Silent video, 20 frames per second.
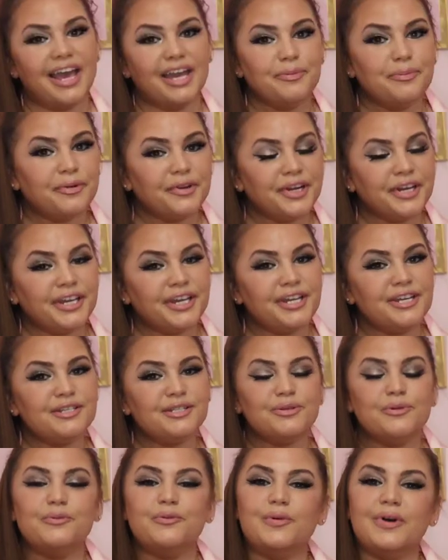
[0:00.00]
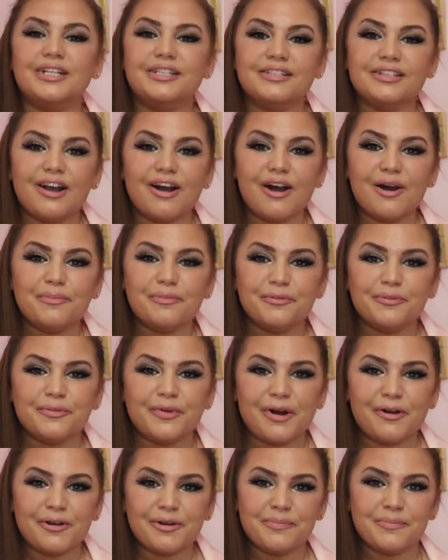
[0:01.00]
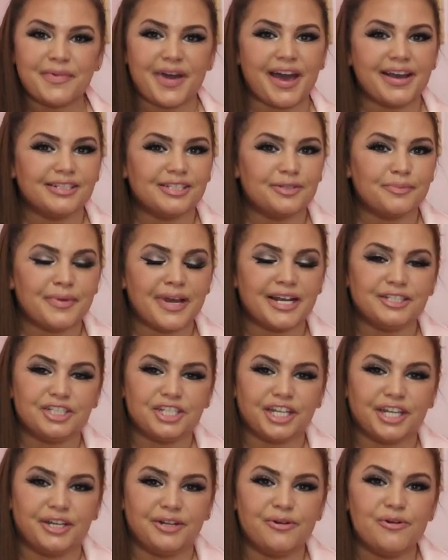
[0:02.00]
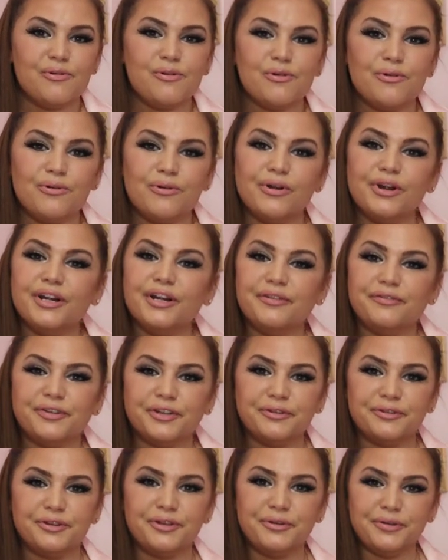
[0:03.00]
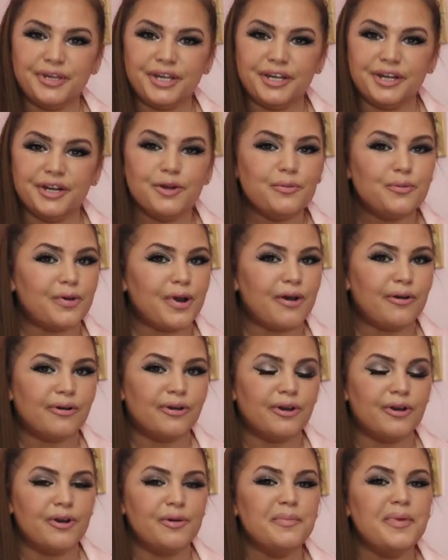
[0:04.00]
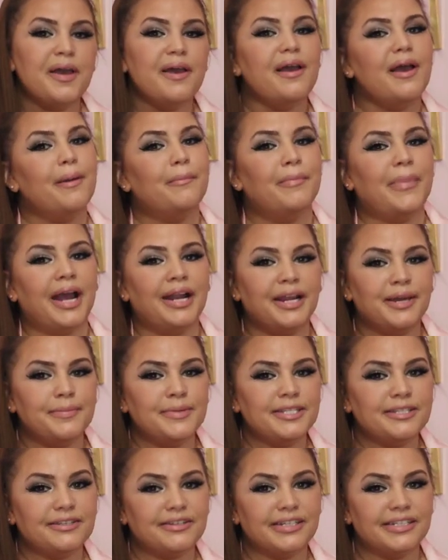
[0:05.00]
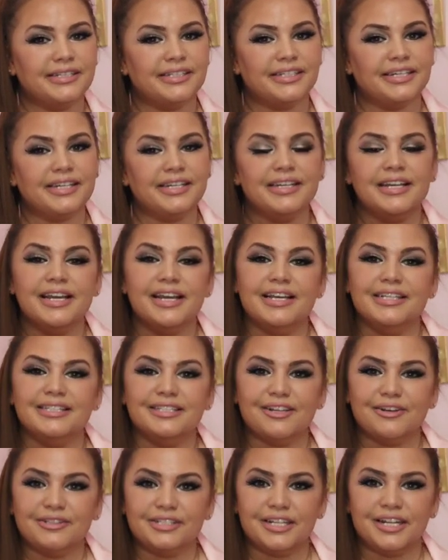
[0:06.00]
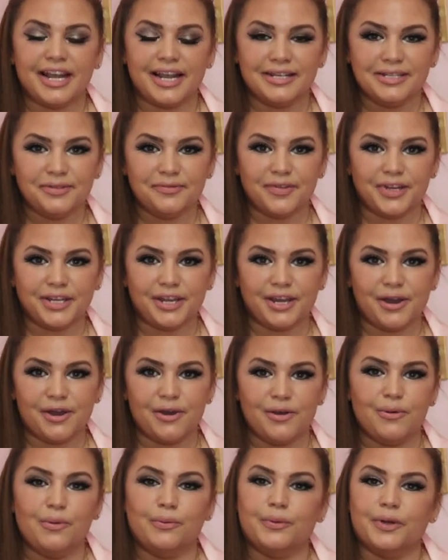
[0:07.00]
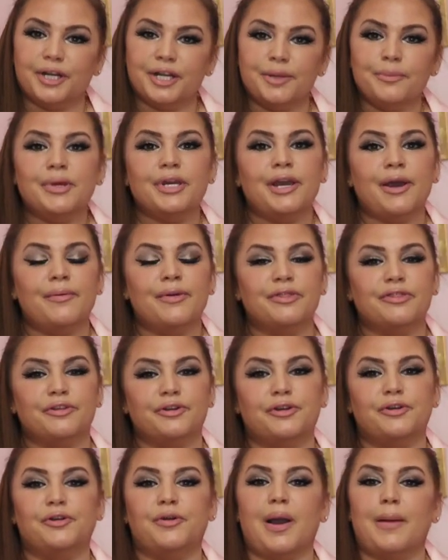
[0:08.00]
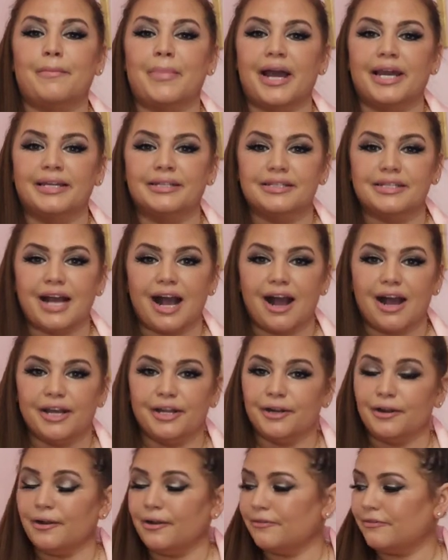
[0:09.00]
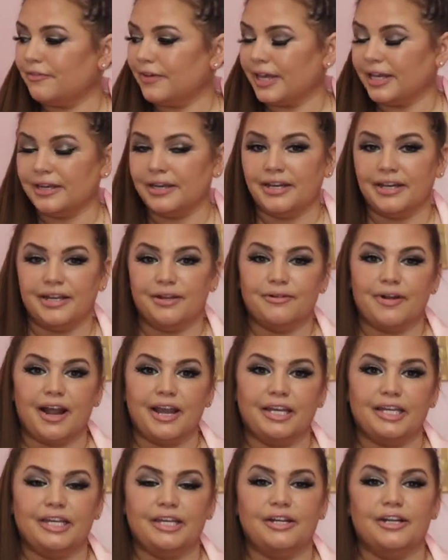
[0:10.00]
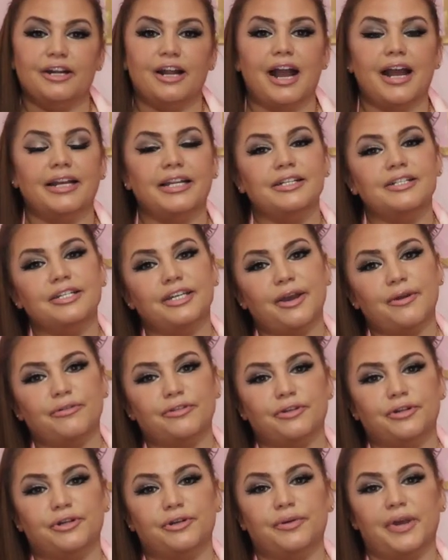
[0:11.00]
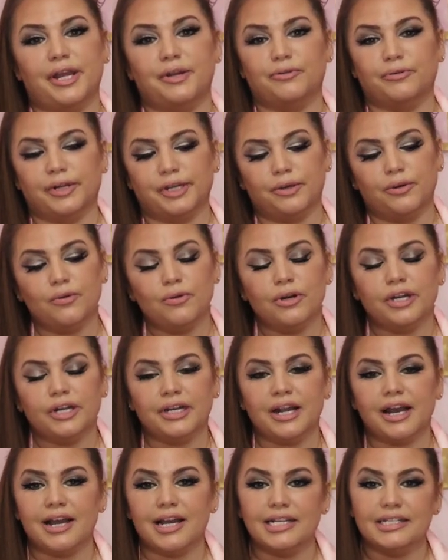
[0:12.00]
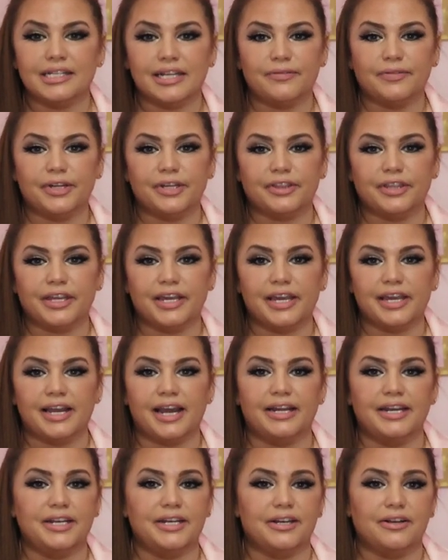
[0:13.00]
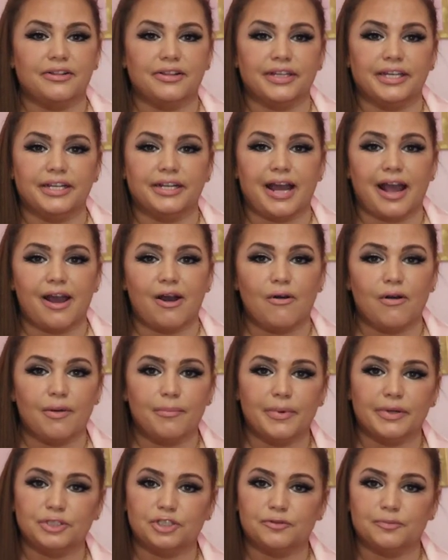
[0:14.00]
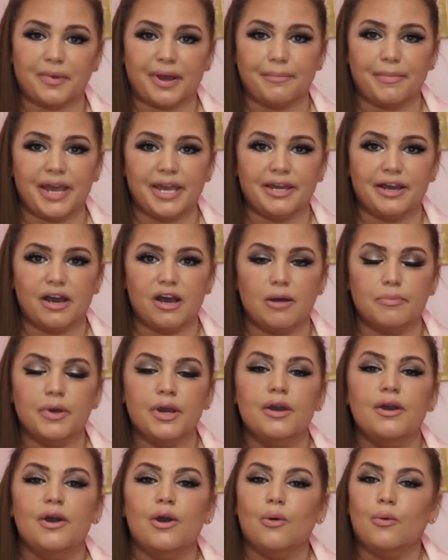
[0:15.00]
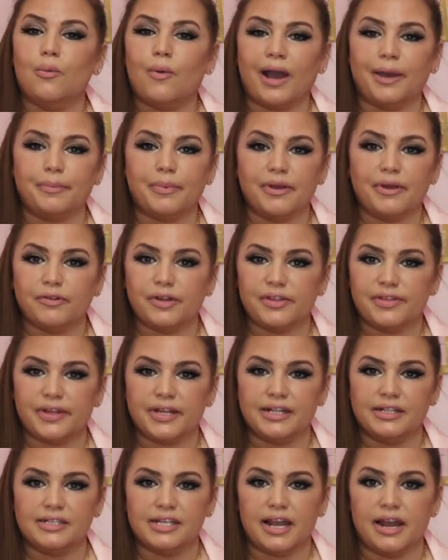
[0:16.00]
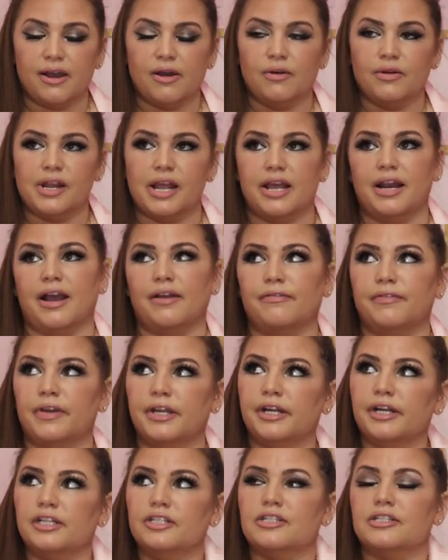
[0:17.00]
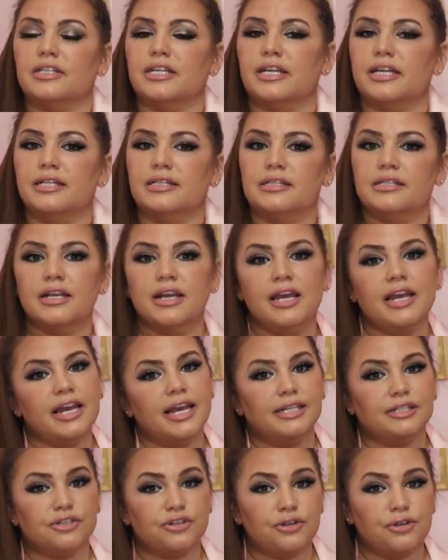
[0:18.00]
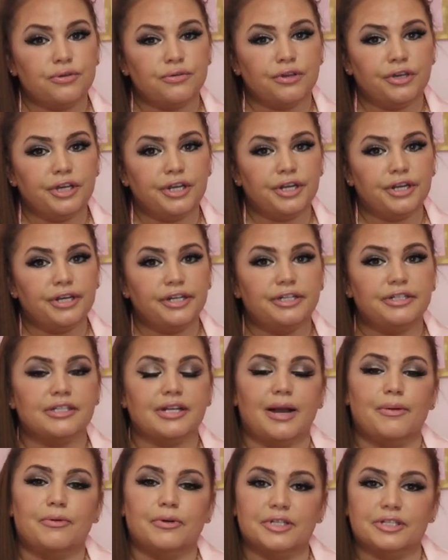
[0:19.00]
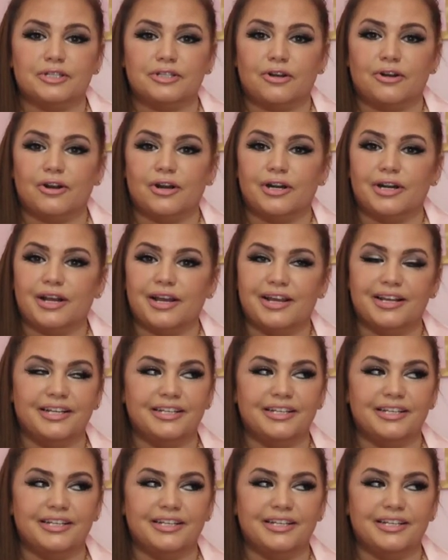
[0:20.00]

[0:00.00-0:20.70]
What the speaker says: Hey pretties, what's up? Welcome back to my channel, or if you're new here, welcome. My name is Lindsay. So today's video, we're gonna be going through my entire vanity right here. I need to go through and reorganize everything. I need to clean out a bunch of my makeup, wipe everything down, and I figured since it's New Year's, I wanna start